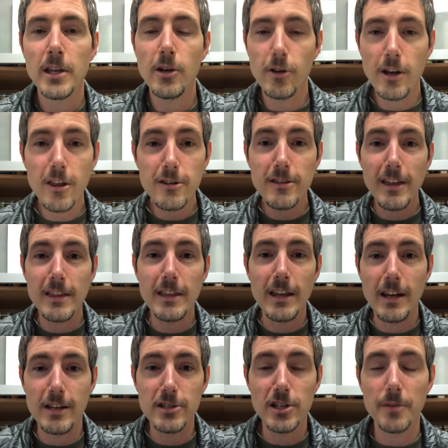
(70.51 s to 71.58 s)
You know, another thing
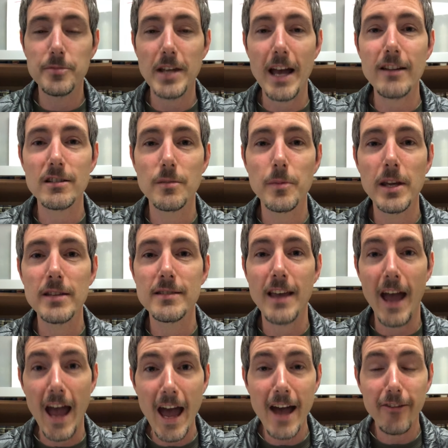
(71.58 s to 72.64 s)
that jumps out to me is
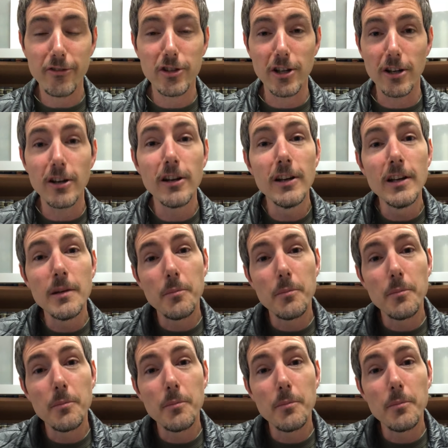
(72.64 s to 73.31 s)
that after